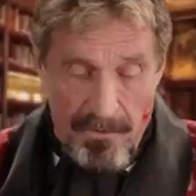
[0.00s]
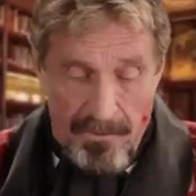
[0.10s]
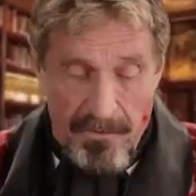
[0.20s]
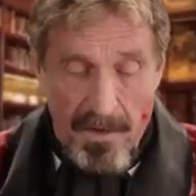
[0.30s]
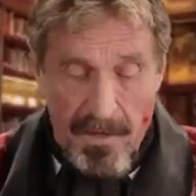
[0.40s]

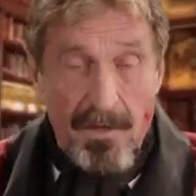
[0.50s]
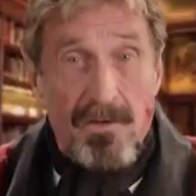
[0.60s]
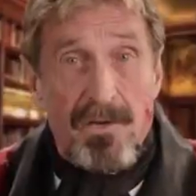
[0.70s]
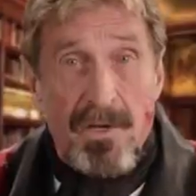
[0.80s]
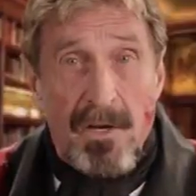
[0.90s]
fucking
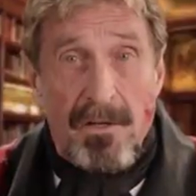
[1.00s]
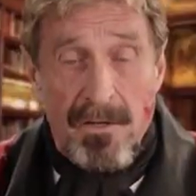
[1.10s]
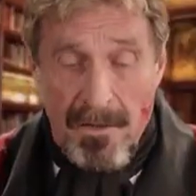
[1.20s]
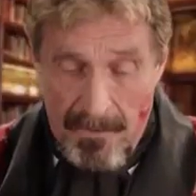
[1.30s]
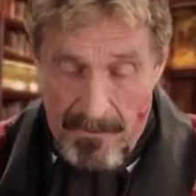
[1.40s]
shit.
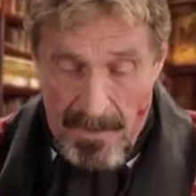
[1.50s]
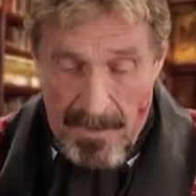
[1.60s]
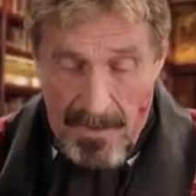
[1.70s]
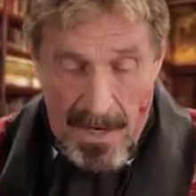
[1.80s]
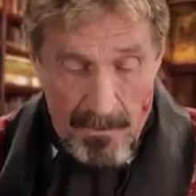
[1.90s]

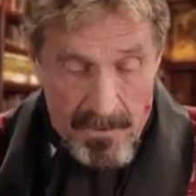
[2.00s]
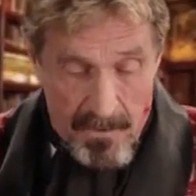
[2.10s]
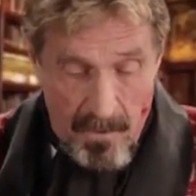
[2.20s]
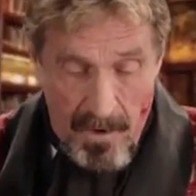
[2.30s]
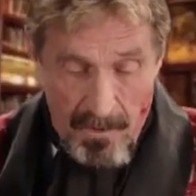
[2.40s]
I was
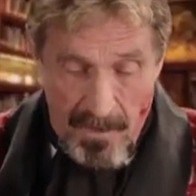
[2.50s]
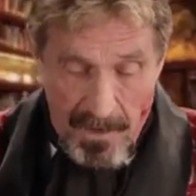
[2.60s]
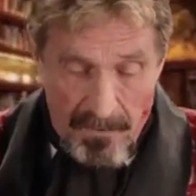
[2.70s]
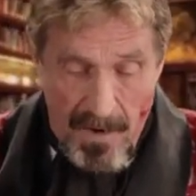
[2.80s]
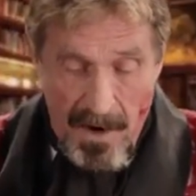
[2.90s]
drawing for
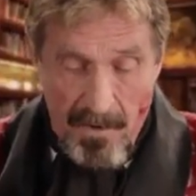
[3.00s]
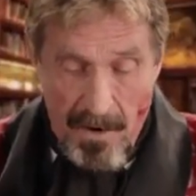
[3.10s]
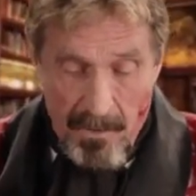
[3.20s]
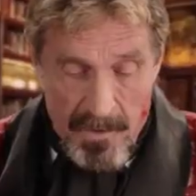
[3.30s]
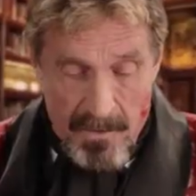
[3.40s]
like five
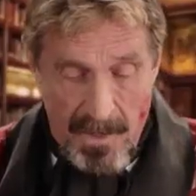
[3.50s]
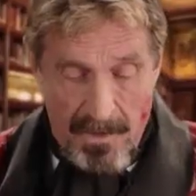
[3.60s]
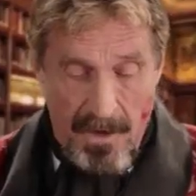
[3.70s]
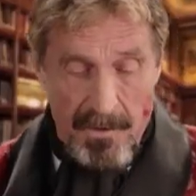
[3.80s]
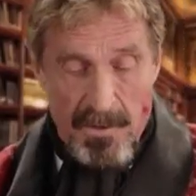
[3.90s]
hours
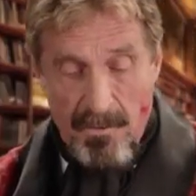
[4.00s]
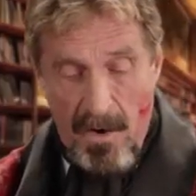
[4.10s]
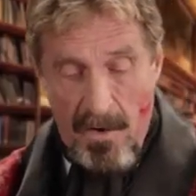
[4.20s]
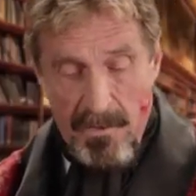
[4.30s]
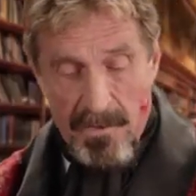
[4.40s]
straight on this
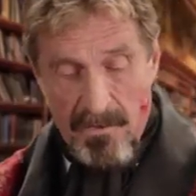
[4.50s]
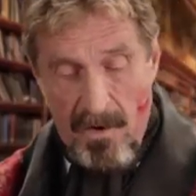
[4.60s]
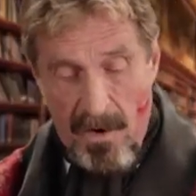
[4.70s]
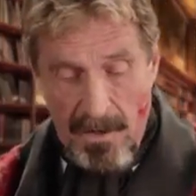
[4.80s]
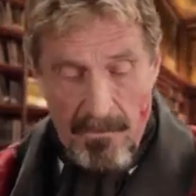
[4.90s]
marvelous
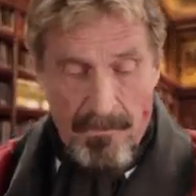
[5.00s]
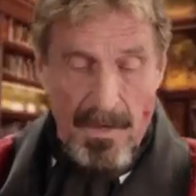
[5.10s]
drawing,